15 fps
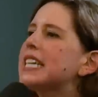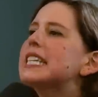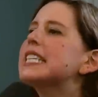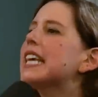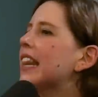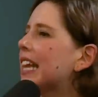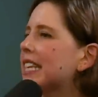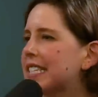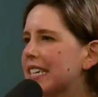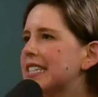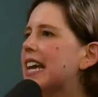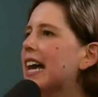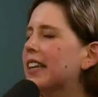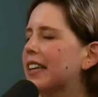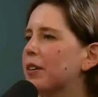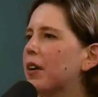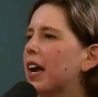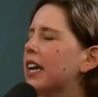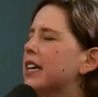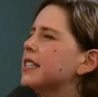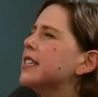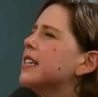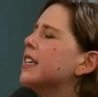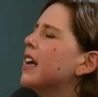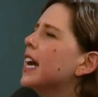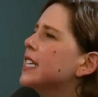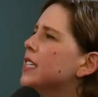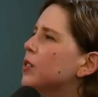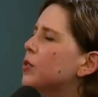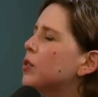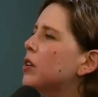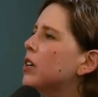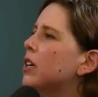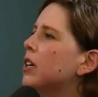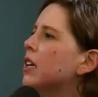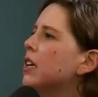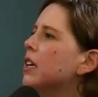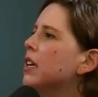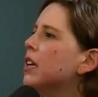Exa- that's exactly right. Because in high school,